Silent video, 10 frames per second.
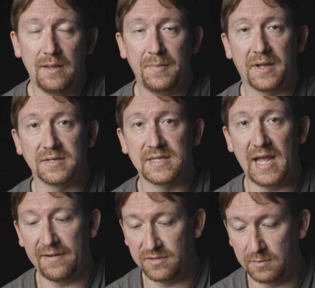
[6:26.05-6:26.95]
because they
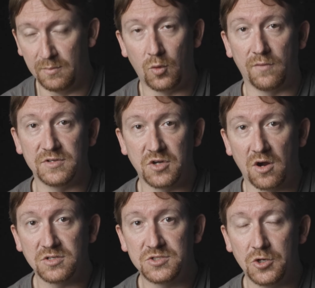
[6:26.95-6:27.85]
have a little bit more of a
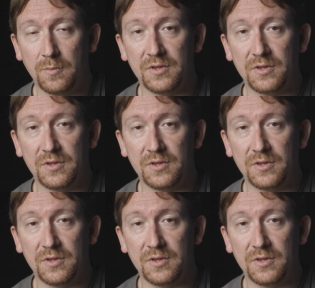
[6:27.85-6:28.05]
charge to them,